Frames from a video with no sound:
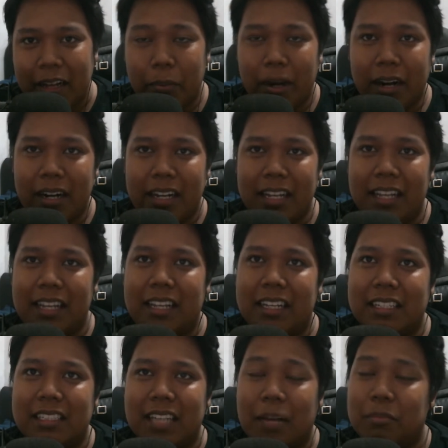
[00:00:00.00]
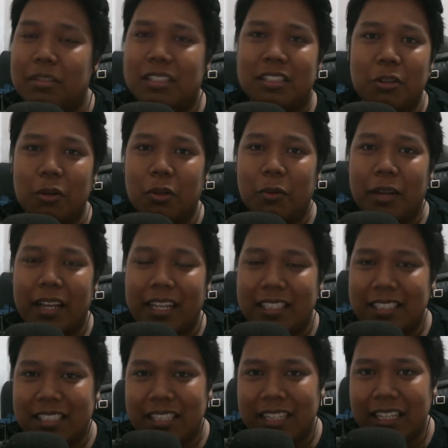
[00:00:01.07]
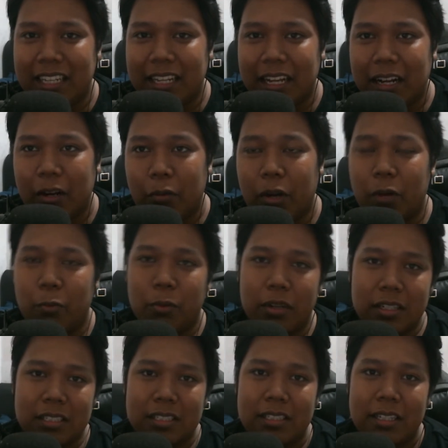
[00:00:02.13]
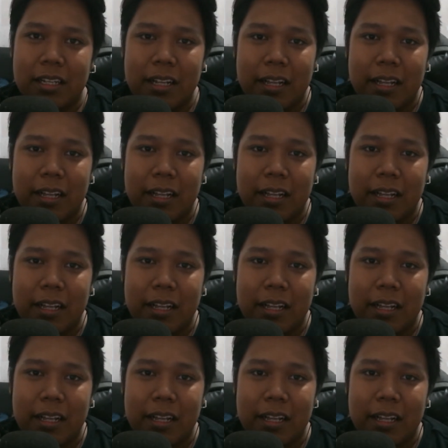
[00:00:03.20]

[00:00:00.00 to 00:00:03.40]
part is I'm just YOLOing and see what works.